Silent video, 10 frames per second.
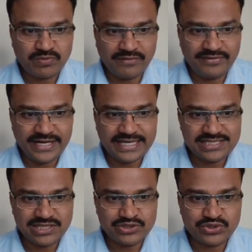profit
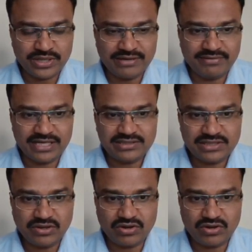is also given.